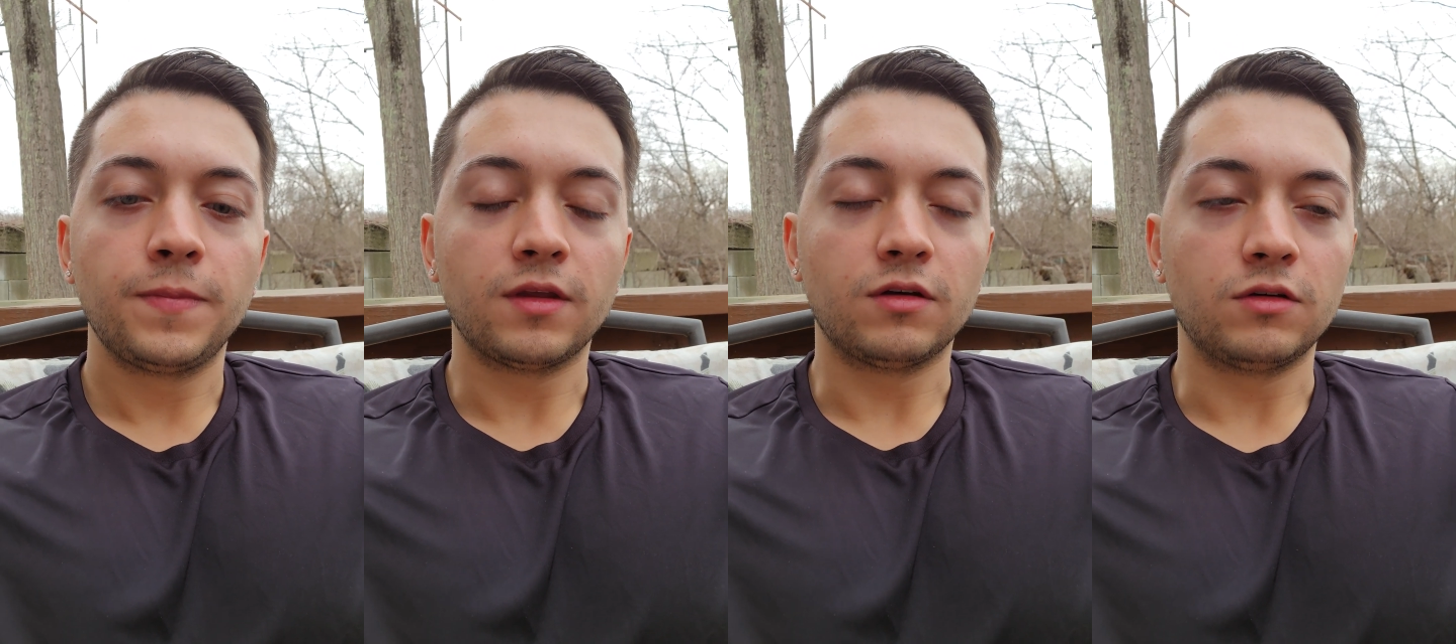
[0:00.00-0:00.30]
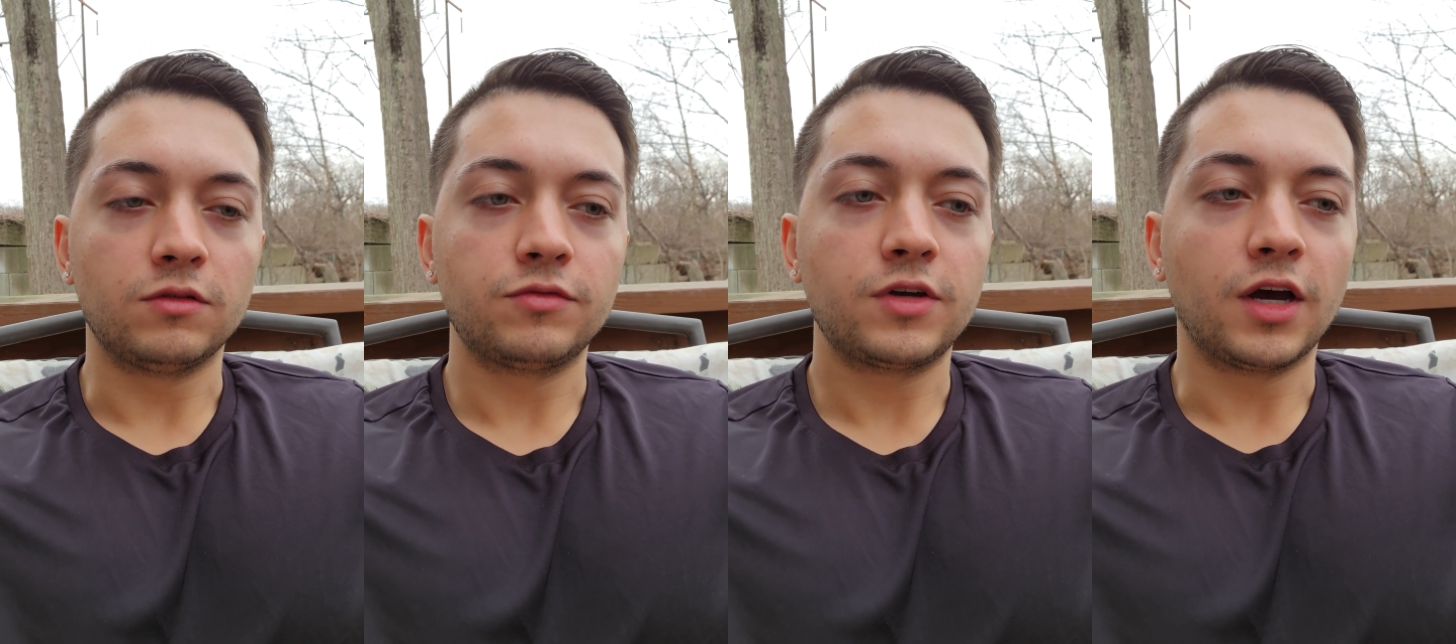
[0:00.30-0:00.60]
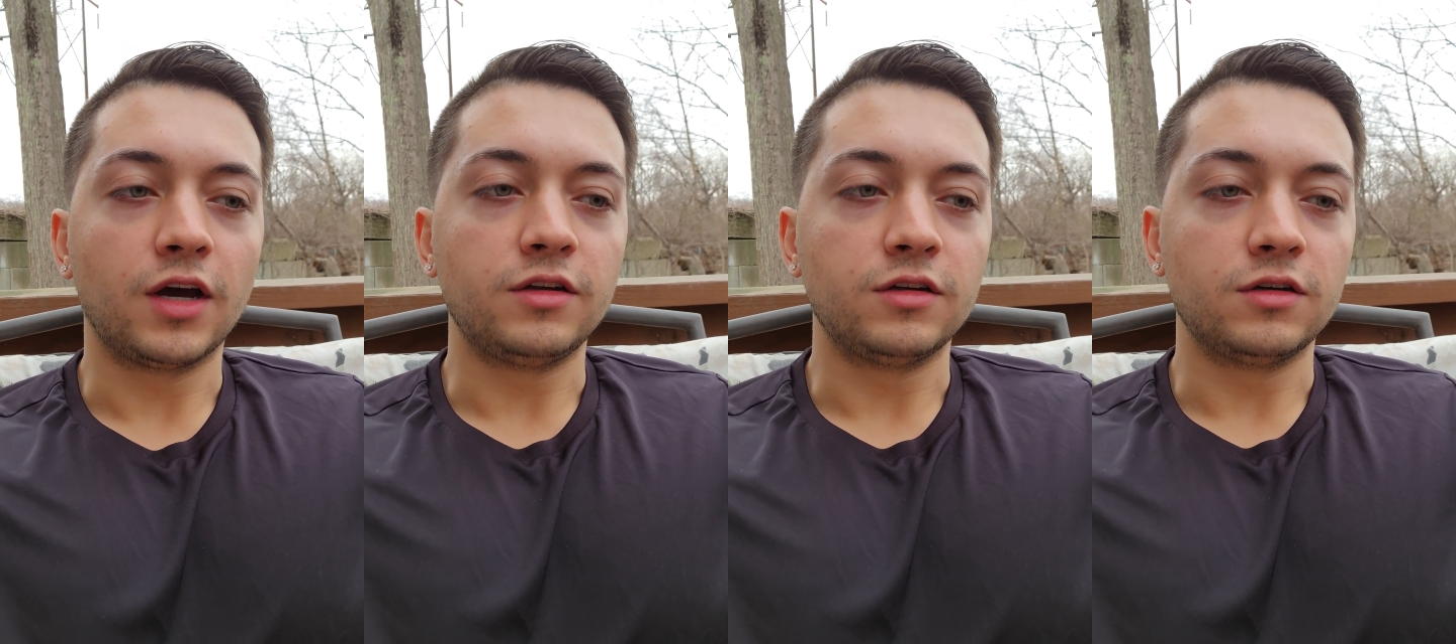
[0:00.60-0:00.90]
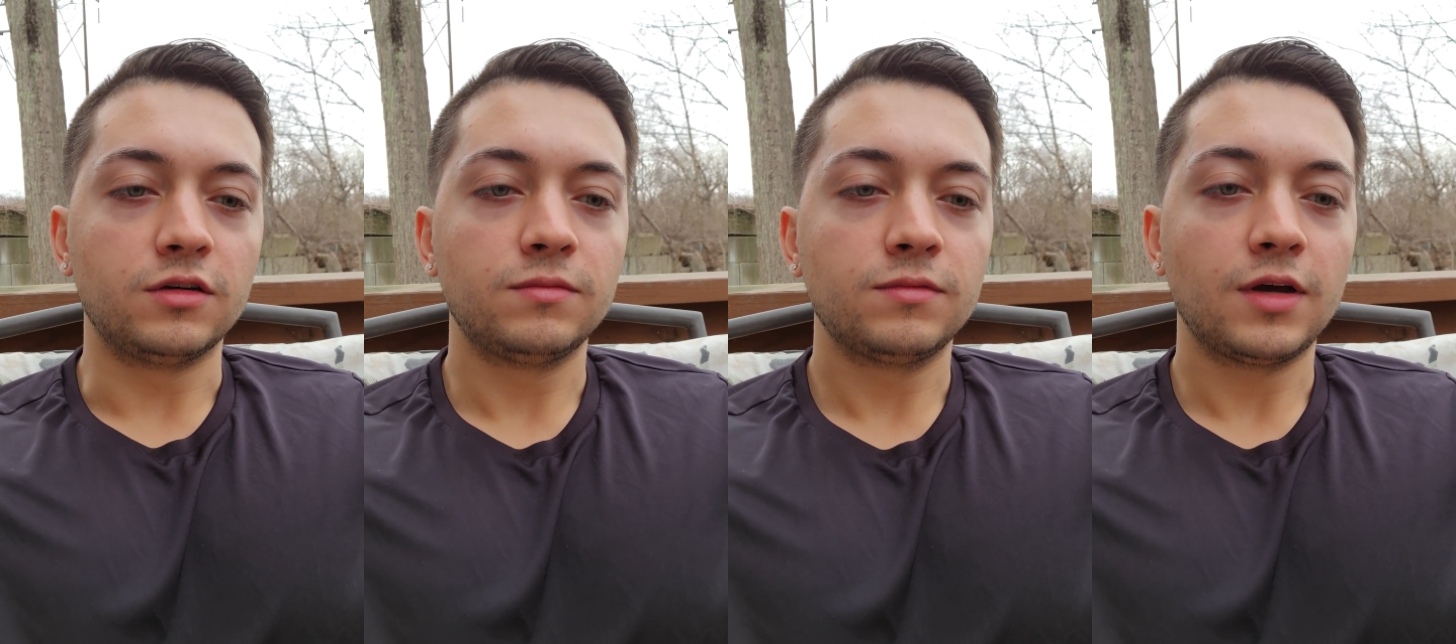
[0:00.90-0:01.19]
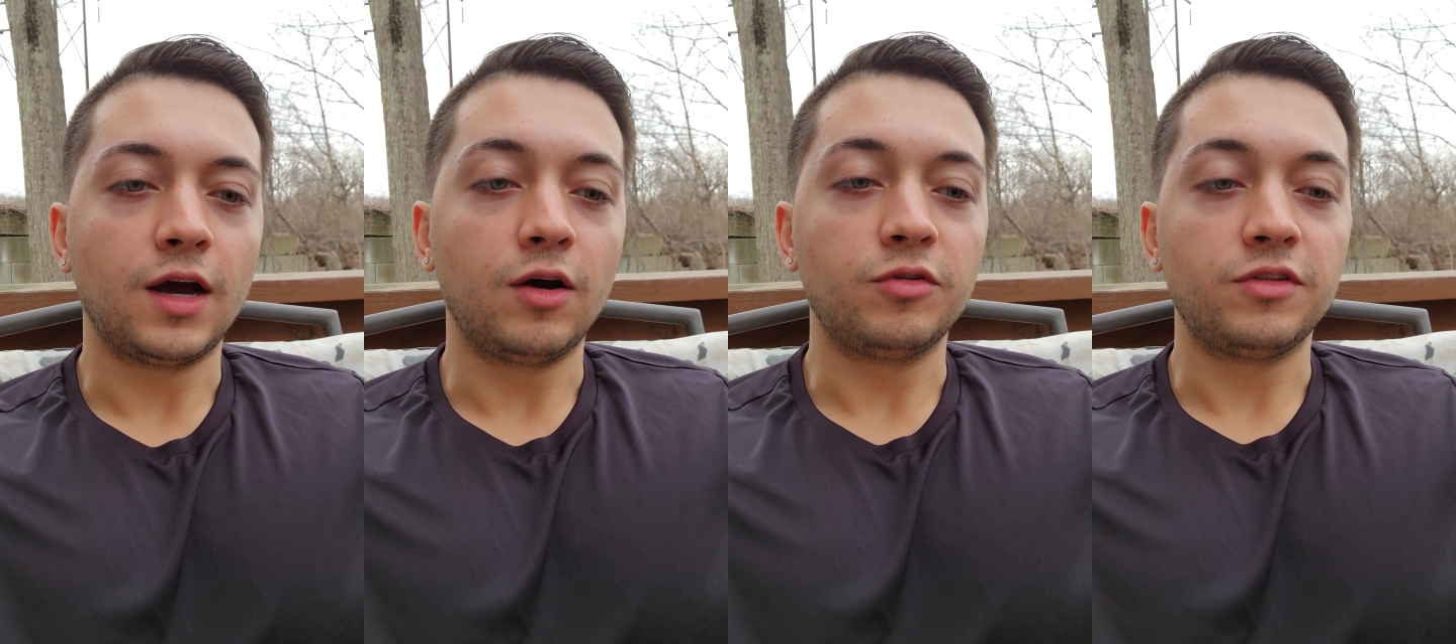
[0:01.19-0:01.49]
of kind of
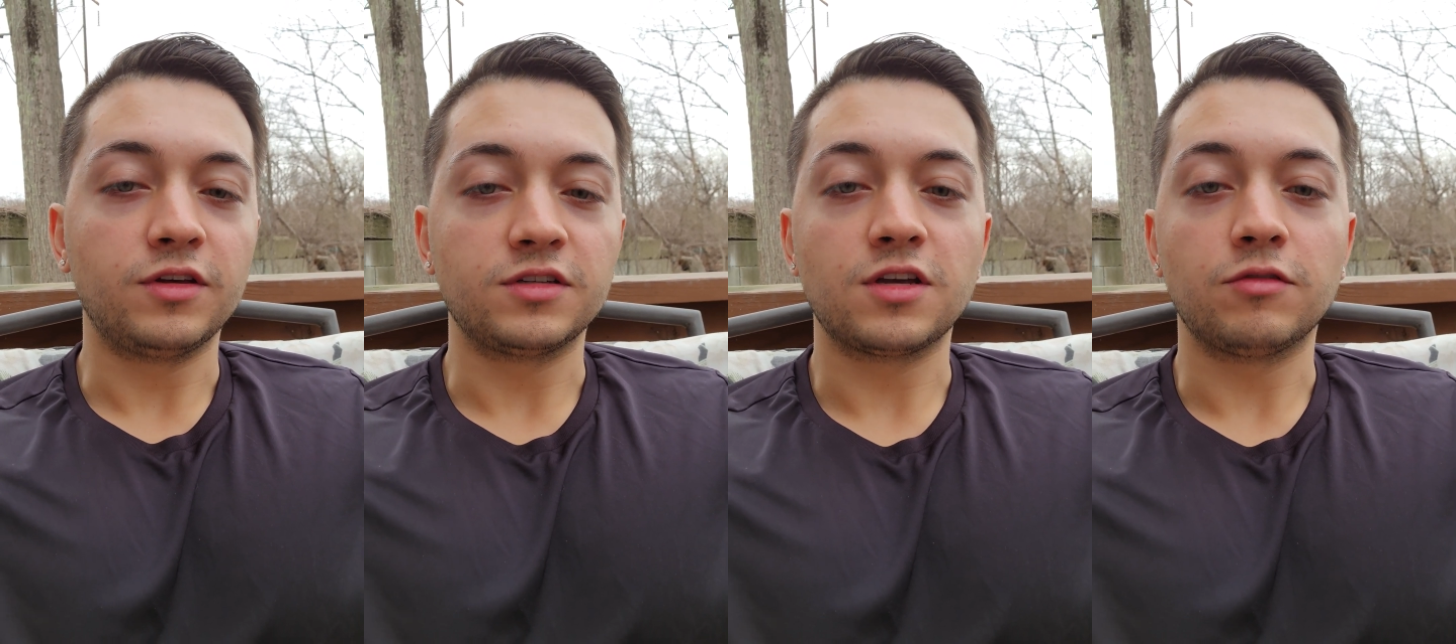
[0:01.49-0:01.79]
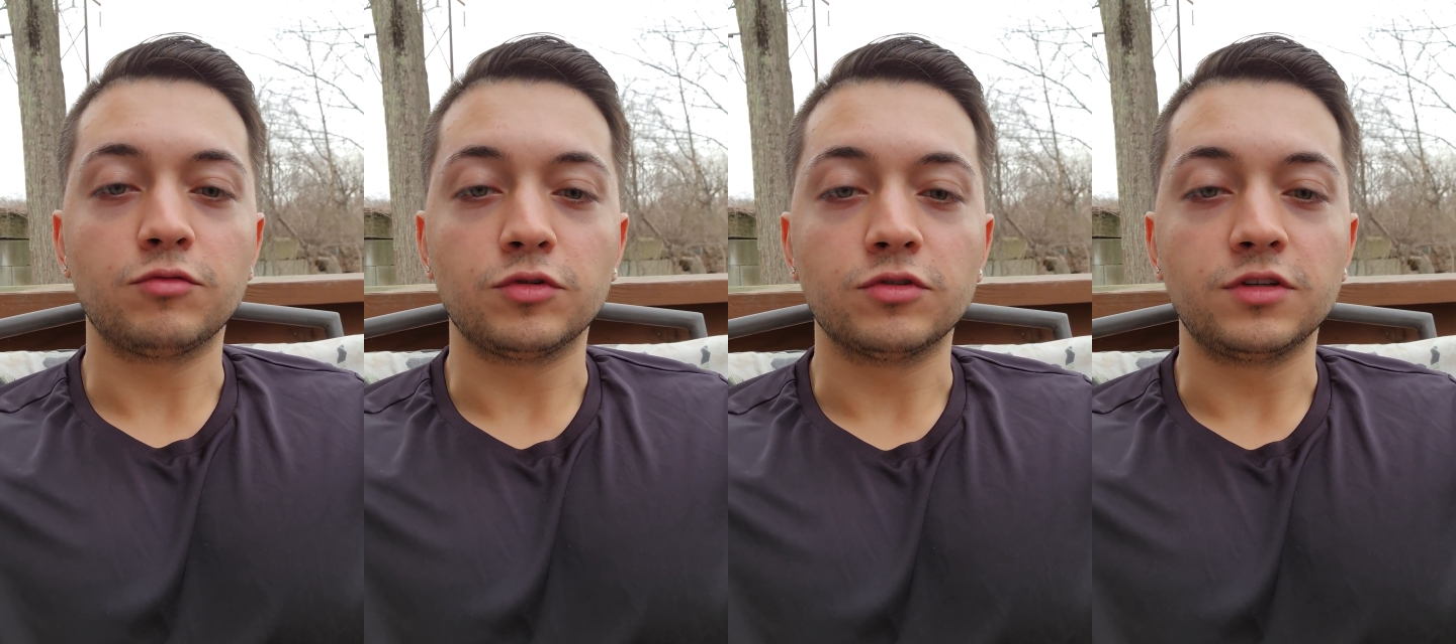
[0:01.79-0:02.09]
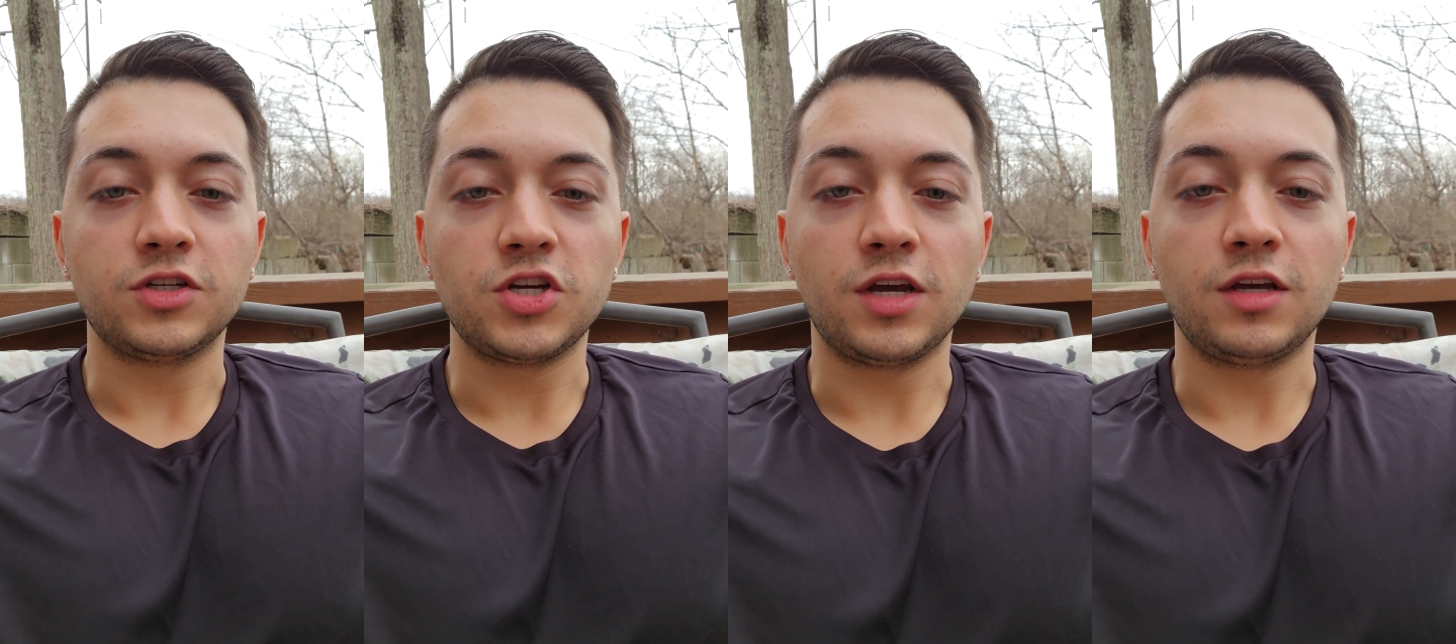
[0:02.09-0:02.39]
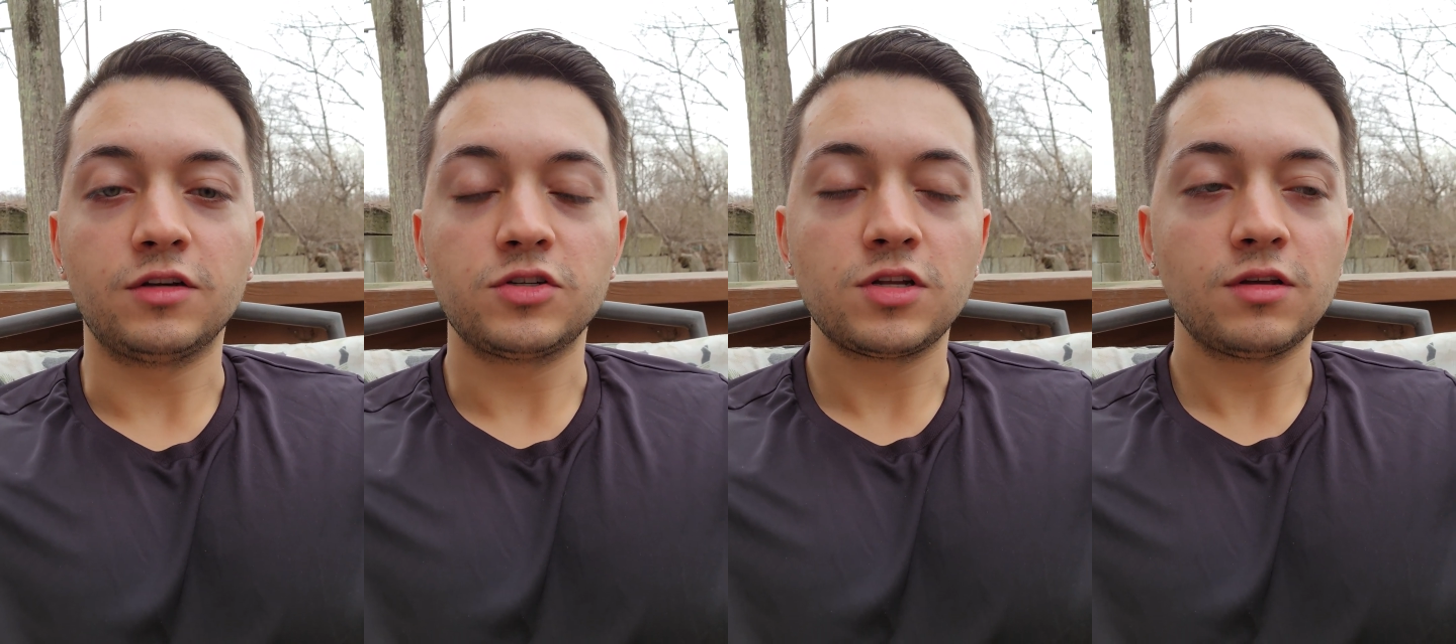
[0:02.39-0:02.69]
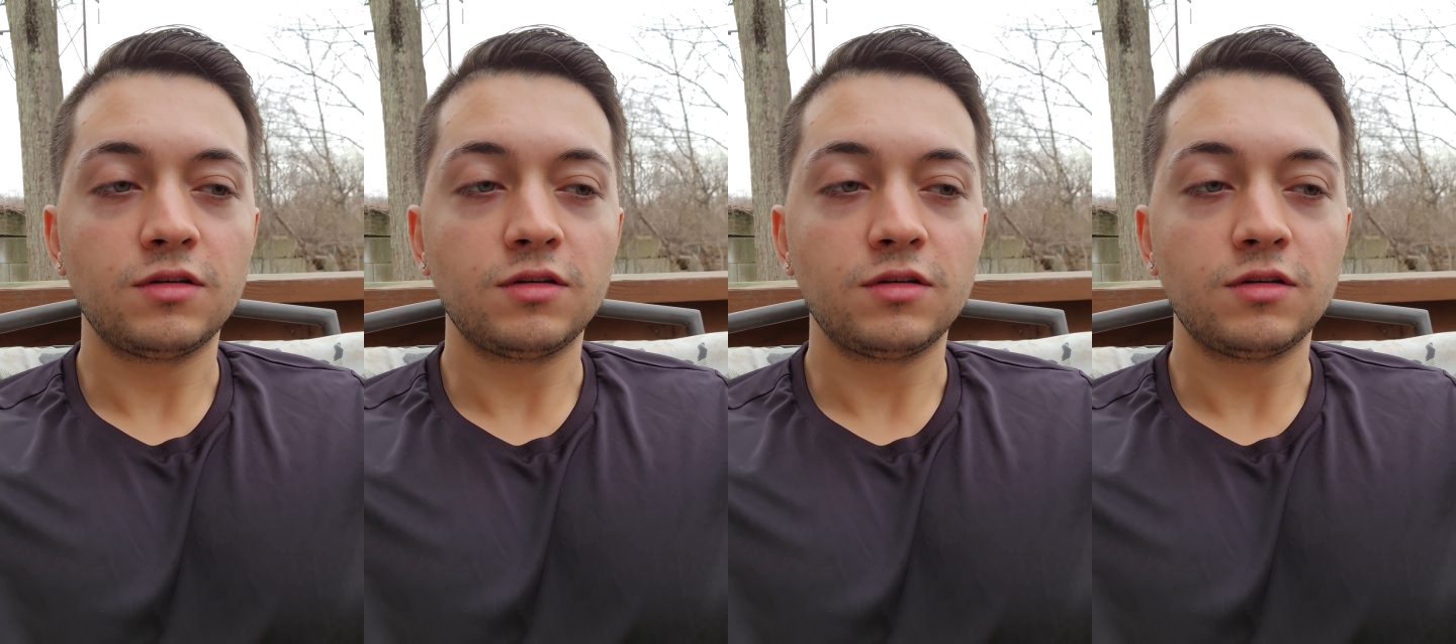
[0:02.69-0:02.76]
how things have really changed,